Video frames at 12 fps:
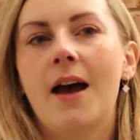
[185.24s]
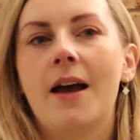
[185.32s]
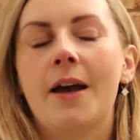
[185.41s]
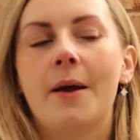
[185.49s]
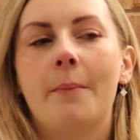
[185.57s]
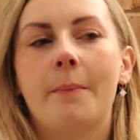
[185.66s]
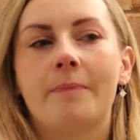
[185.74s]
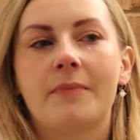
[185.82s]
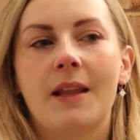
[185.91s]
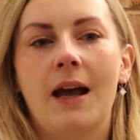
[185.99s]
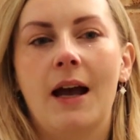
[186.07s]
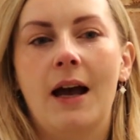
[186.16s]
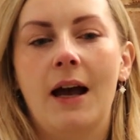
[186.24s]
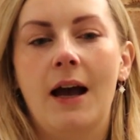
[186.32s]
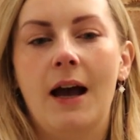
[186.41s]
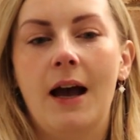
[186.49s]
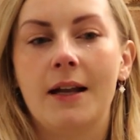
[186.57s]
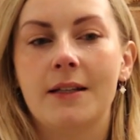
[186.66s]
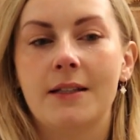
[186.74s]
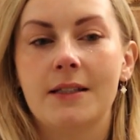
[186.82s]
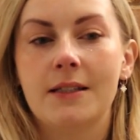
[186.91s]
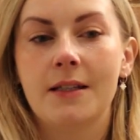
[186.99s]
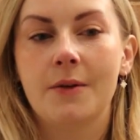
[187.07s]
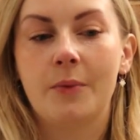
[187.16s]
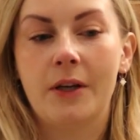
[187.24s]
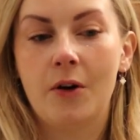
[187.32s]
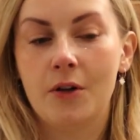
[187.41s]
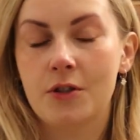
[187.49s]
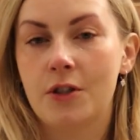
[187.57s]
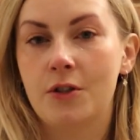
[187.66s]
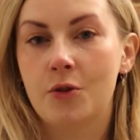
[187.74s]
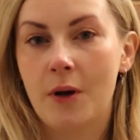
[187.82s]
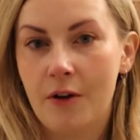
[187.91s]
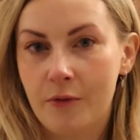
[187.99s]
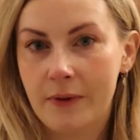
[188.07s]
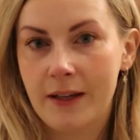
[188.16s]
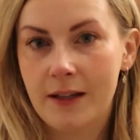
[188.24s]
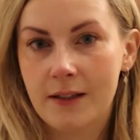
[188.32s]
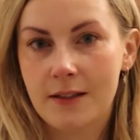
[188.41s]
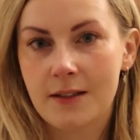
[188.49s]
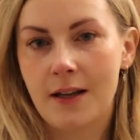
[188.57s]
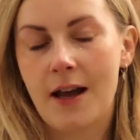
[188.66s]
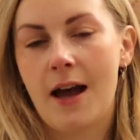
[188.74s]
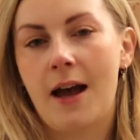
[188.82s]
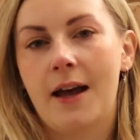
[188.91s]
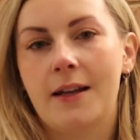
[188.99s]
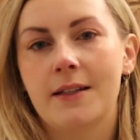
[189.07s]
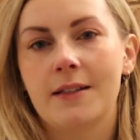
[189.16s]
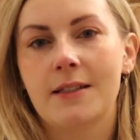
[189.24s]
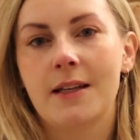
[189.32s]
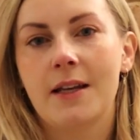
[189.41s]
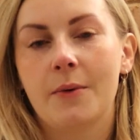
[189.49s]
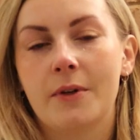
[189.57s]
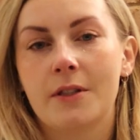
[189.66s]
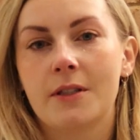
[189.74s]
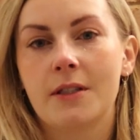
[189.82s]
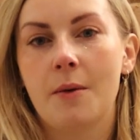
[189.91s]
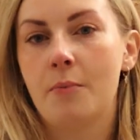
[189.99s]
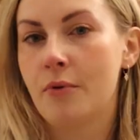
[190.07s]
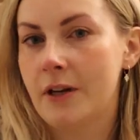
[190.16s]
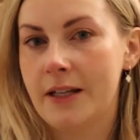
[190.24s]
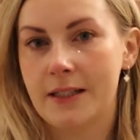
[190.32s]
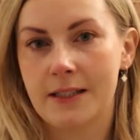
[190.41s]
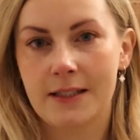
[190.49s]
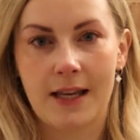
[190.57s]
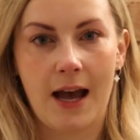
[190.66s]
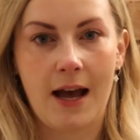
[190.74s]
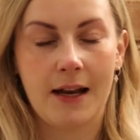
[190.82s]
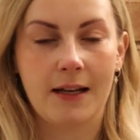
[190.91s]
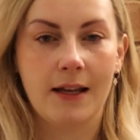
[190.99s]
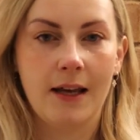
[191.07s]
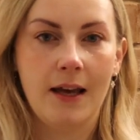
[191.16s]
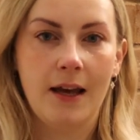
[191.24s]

And we got to 12 weeks, and it was a brilliant scan.